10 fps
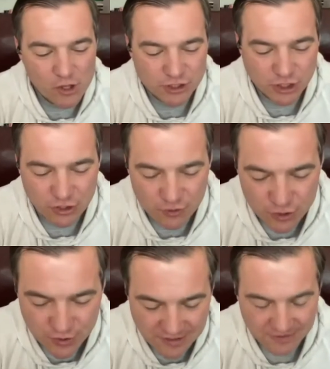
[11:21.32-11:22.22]
So
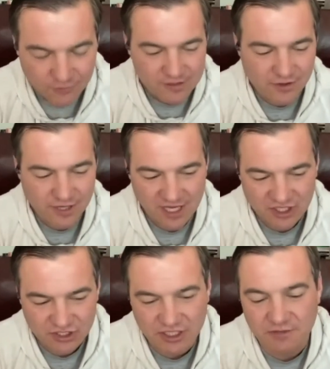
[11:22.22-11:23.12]
you get the
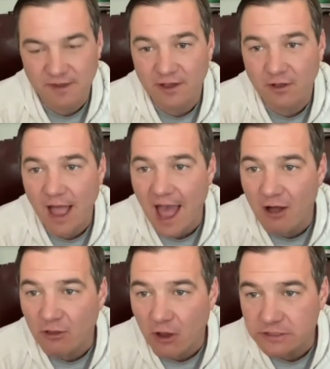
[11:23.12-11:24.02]
relocation email. How
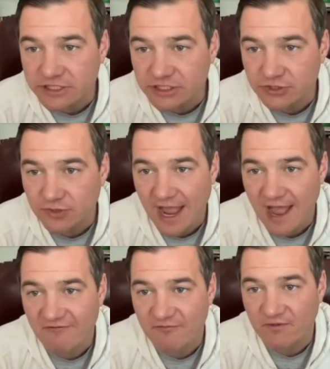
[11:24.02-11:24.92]
long did you
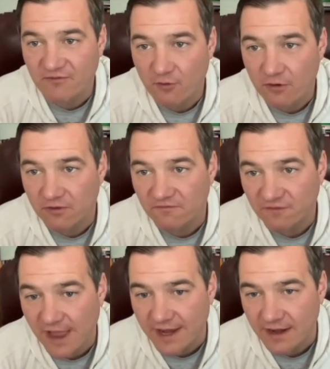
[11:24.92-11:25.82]
have before the flight?